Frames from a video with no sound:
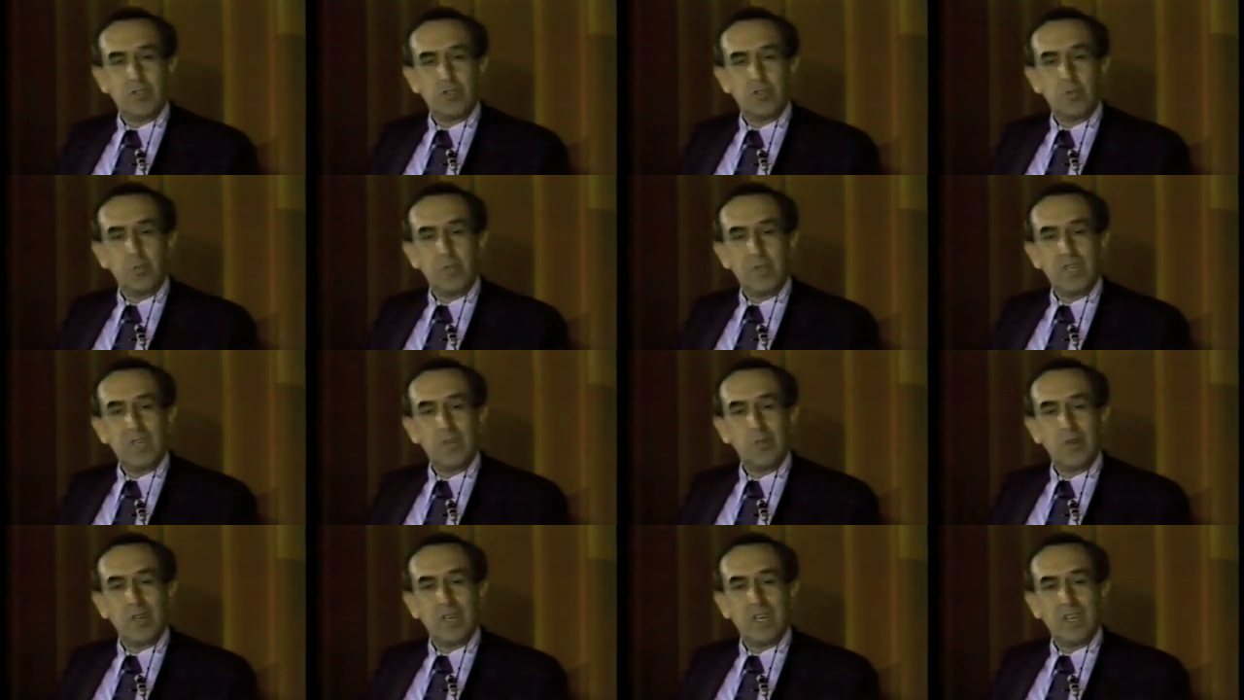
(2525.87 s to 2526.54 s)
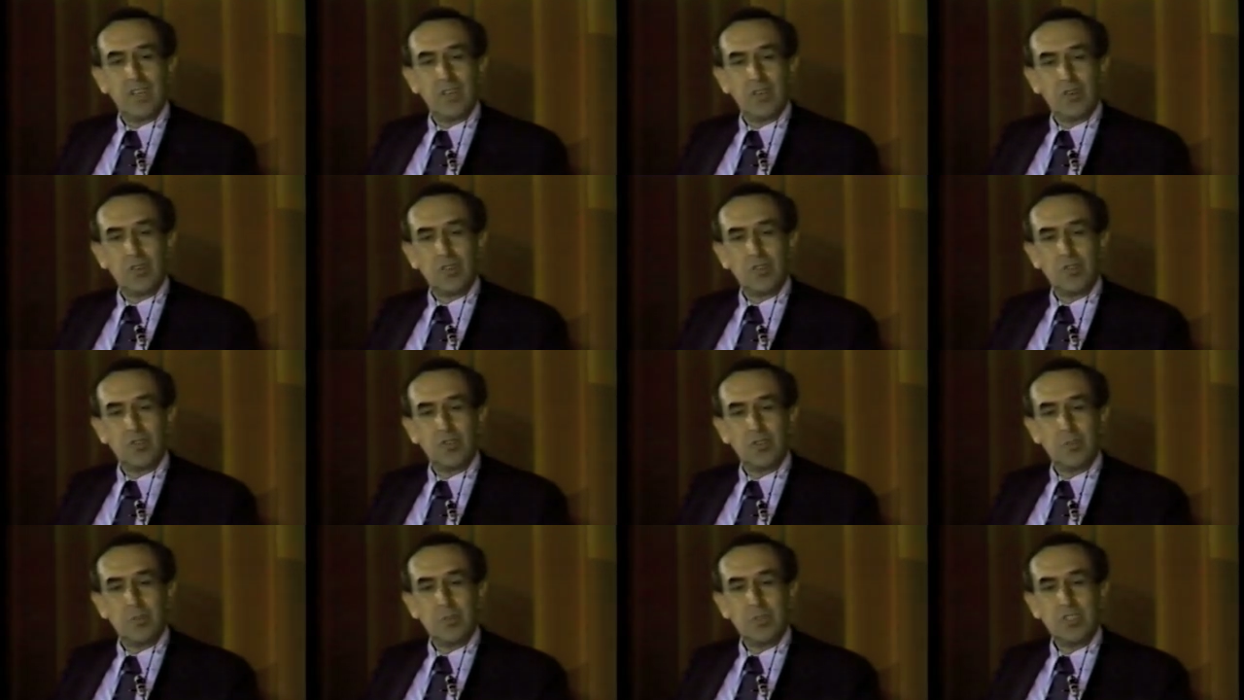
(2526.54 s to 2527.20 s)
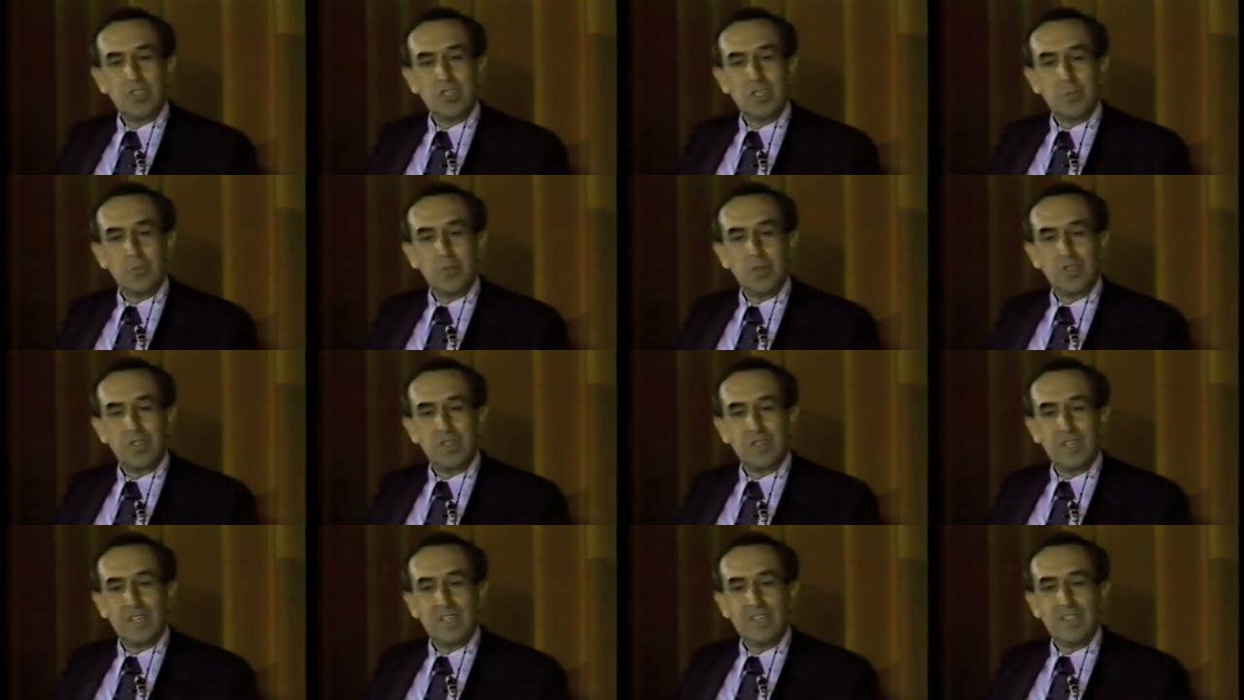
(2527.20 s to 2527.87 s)
To me, when I thought of the Museum of
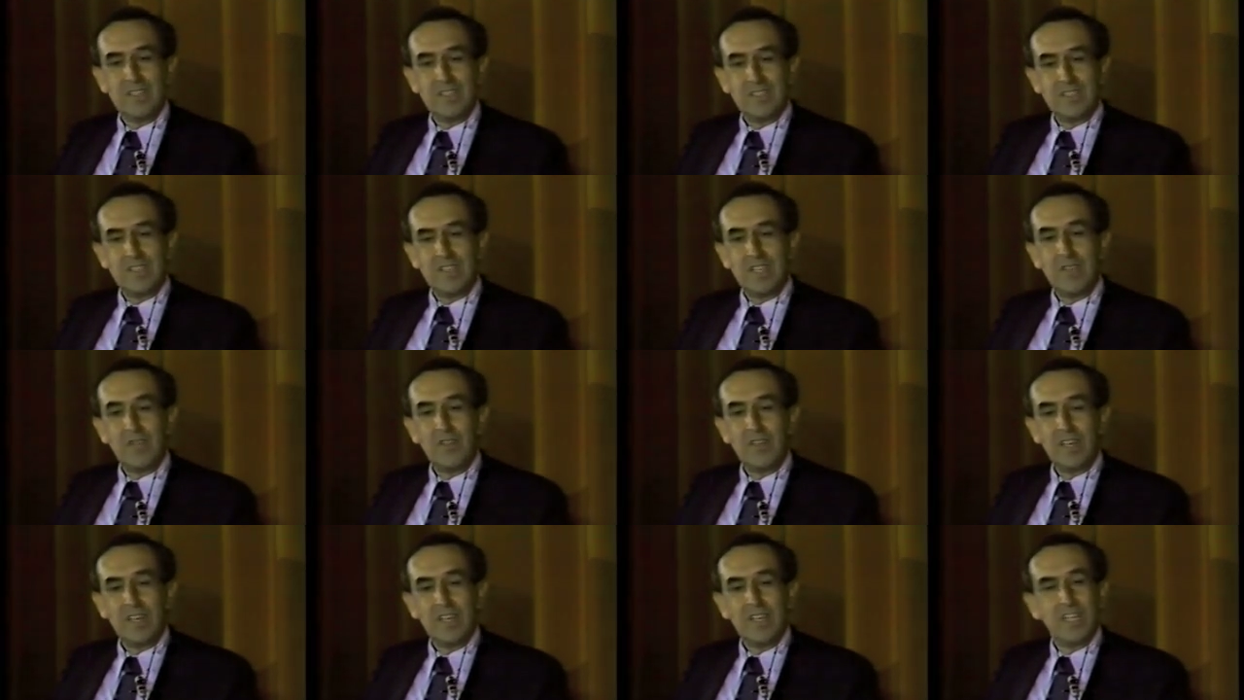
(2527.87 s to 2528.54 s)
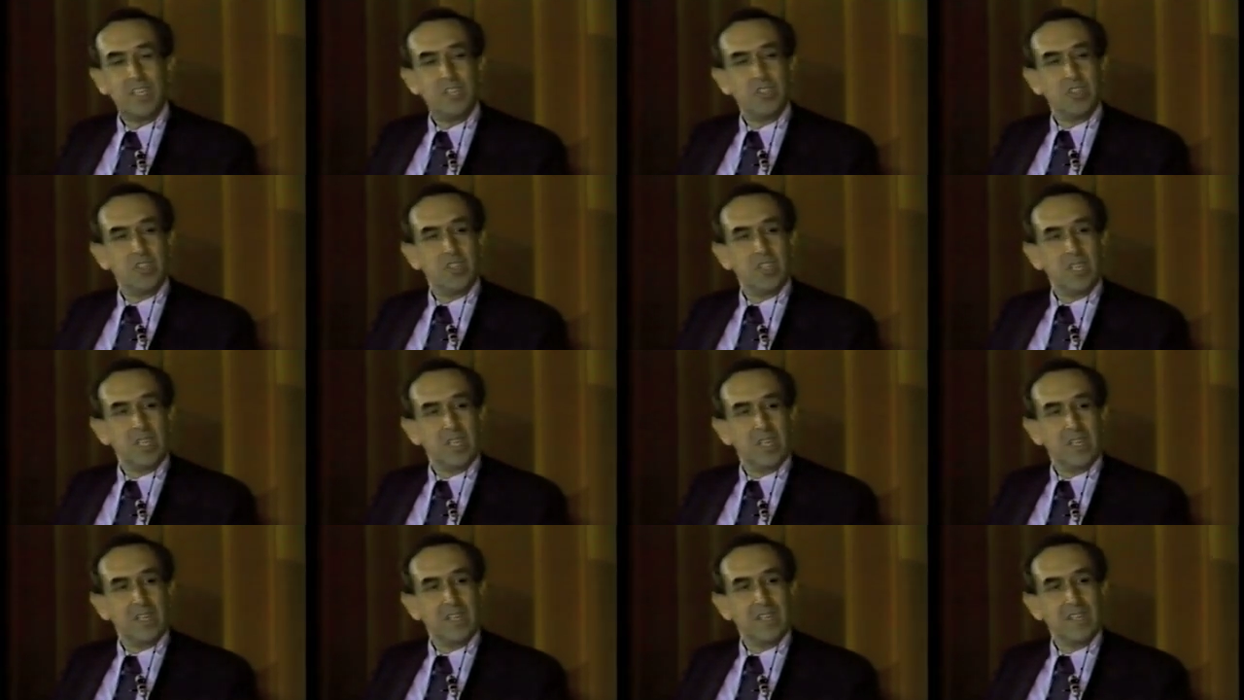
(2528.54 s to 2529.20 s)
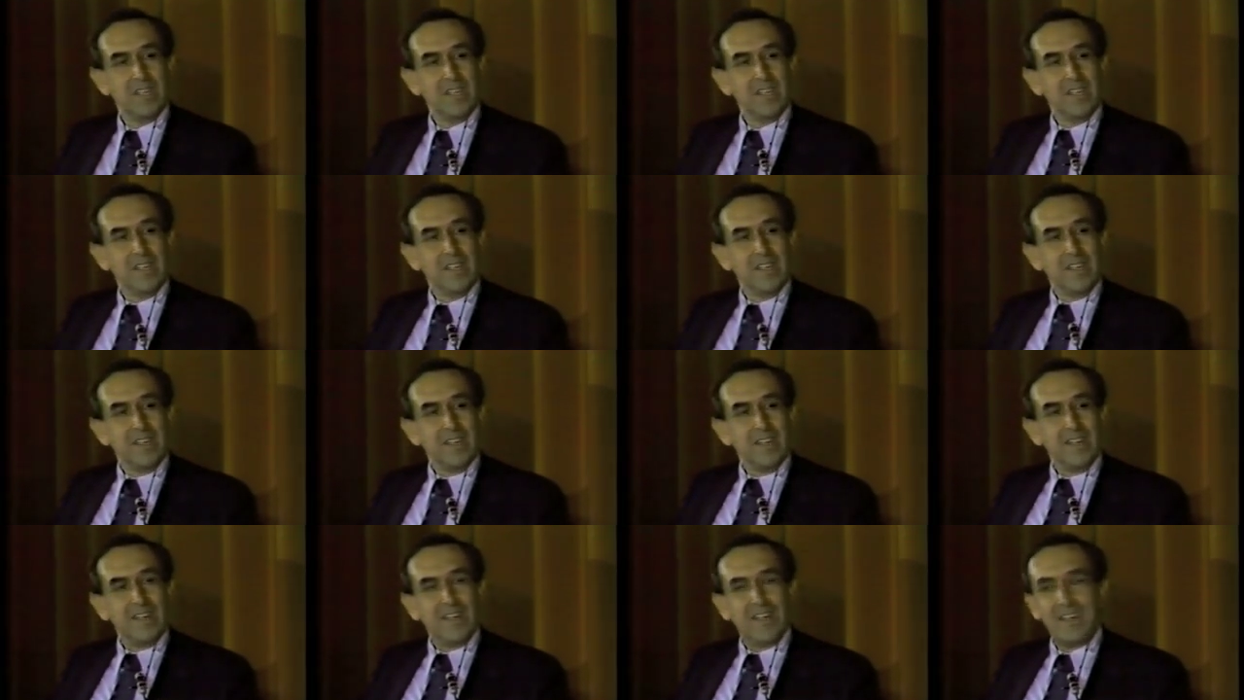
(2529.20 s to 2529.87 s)
Modern Art, this is living in Argentina,
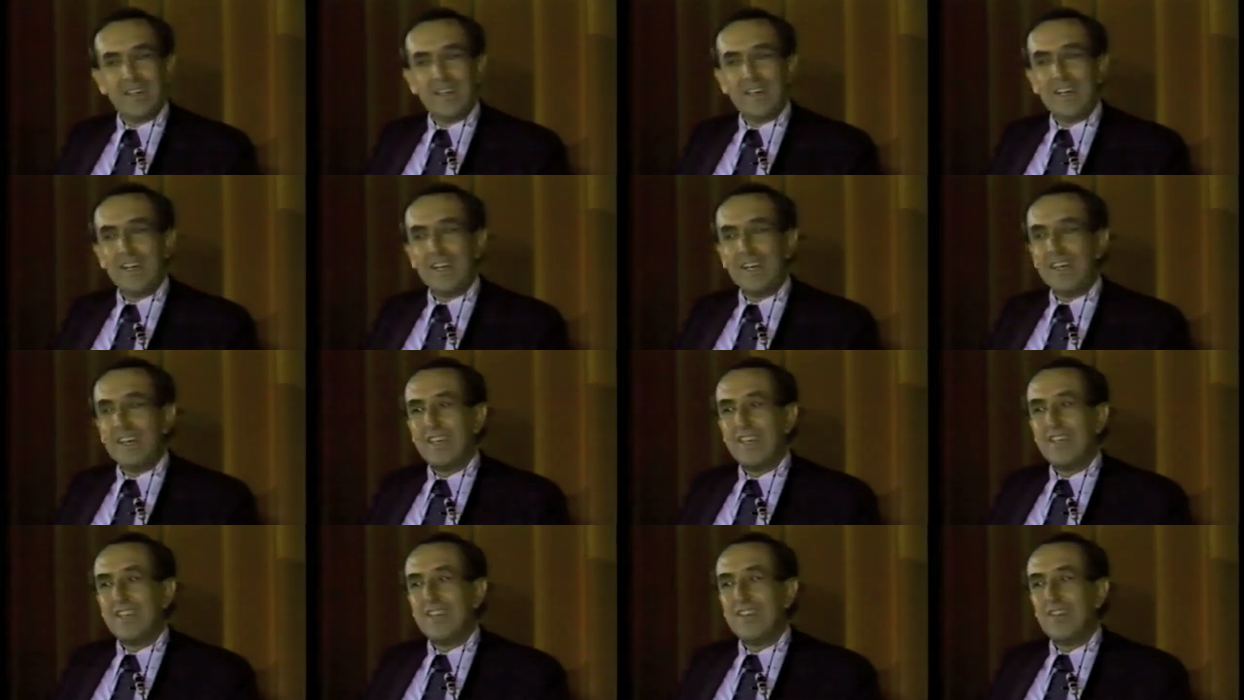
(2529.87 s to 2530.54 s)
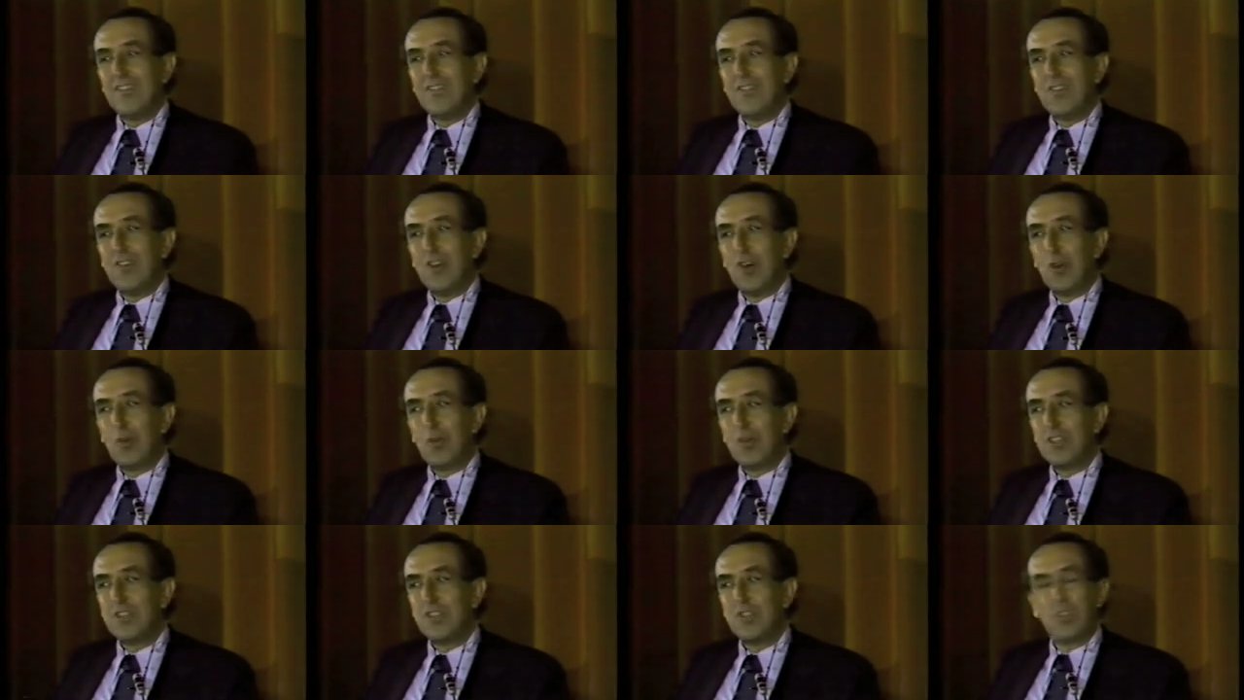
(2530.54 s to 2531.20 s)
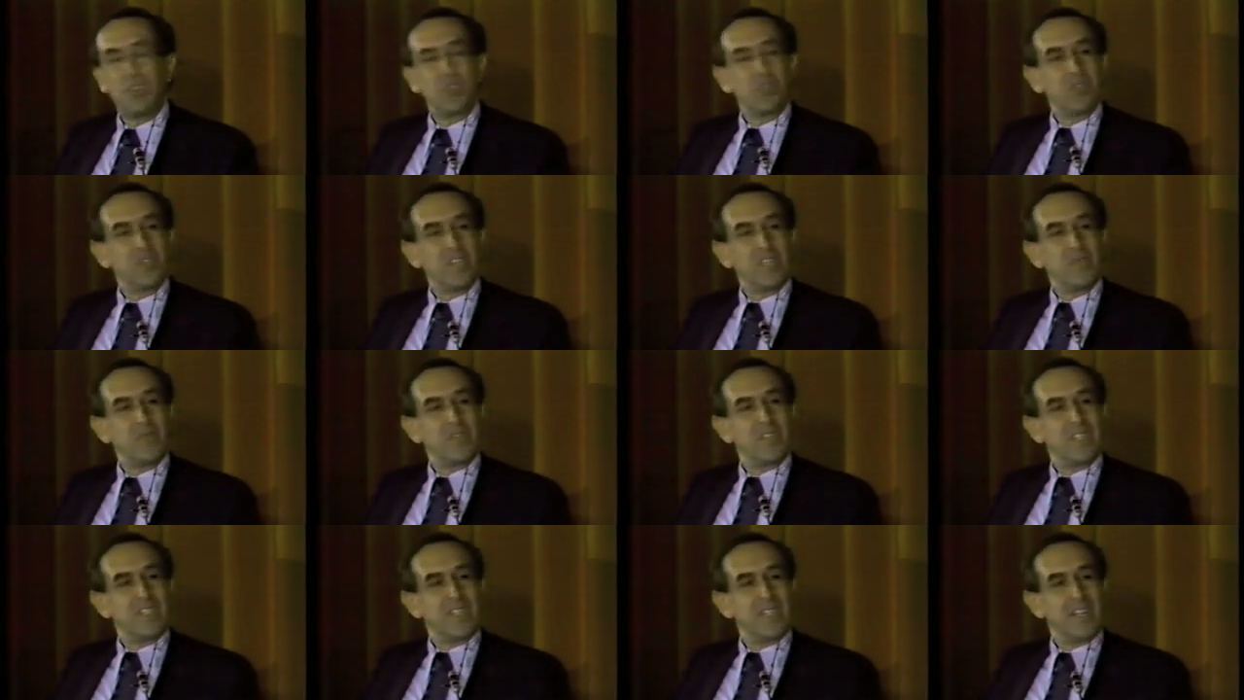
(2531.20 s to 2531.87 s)
I always thought of
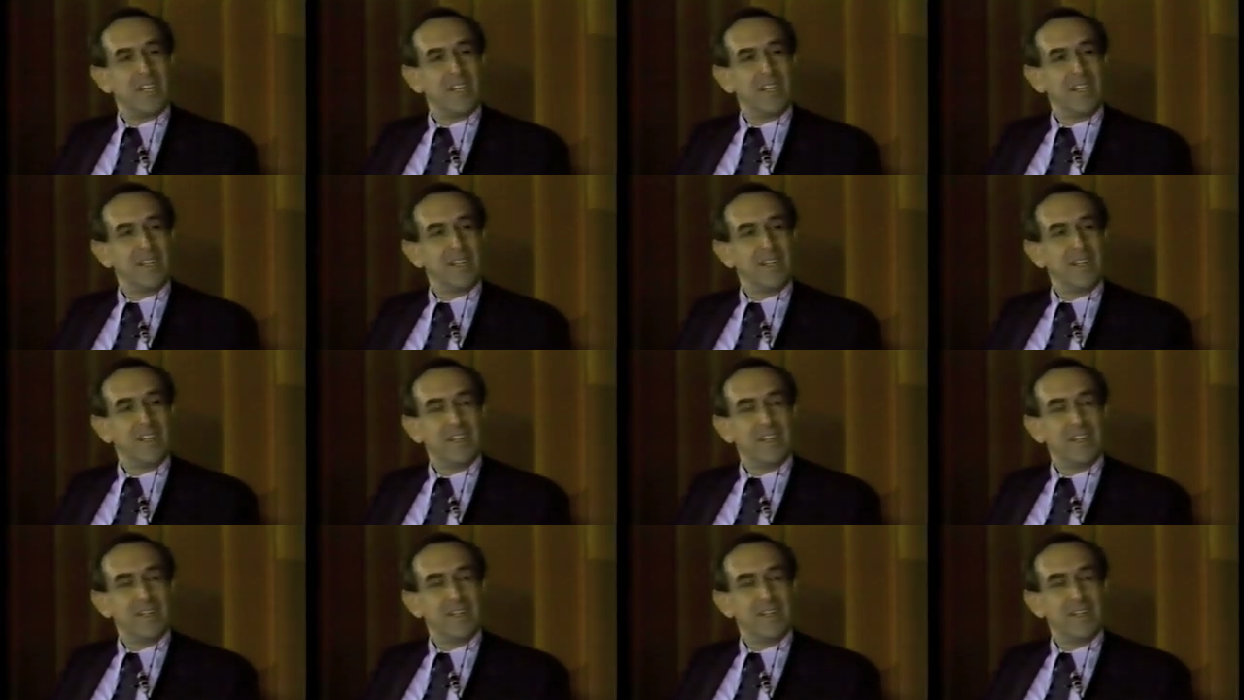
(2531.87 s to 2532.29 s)
that facade